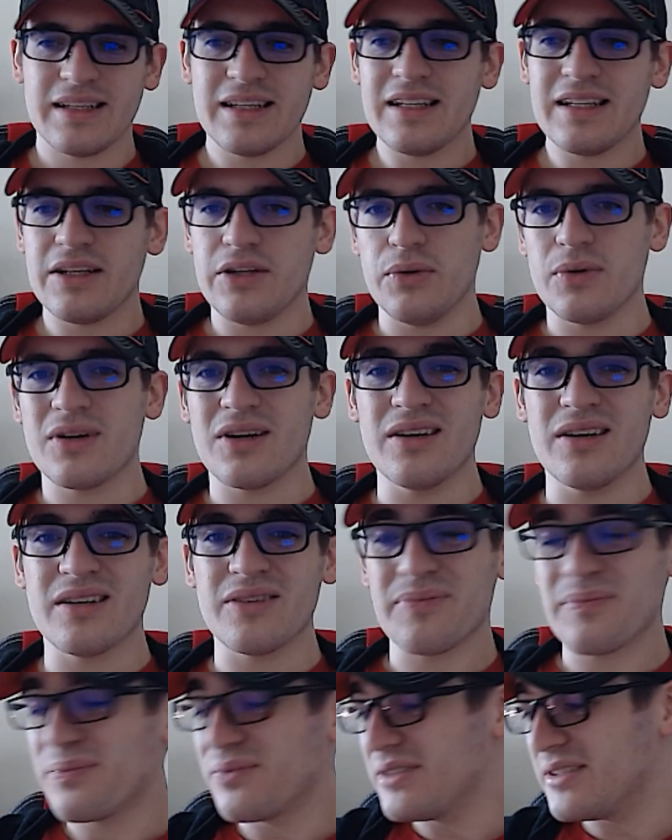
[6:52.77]
You could
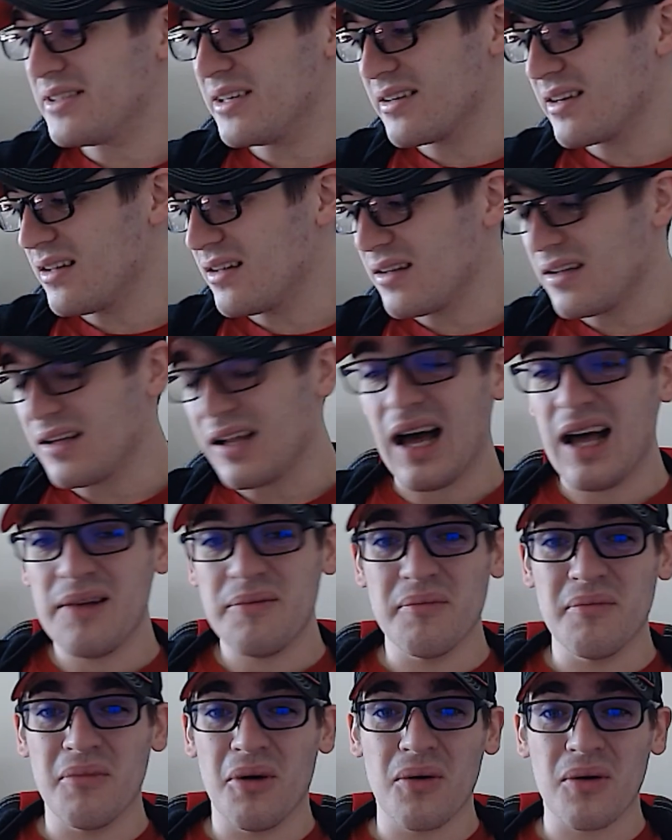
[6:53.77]
have done a
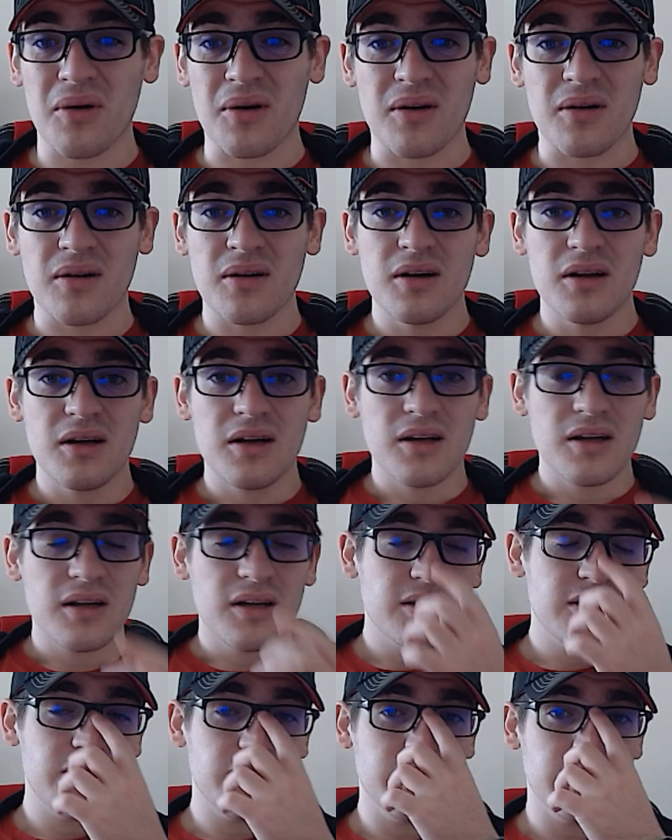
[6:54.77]
lot more
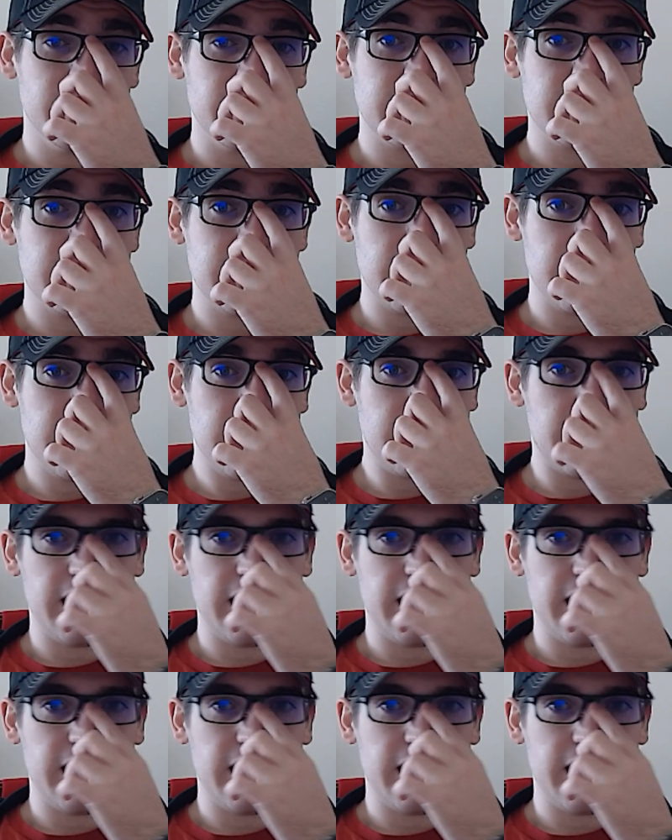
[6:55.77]
to an extent.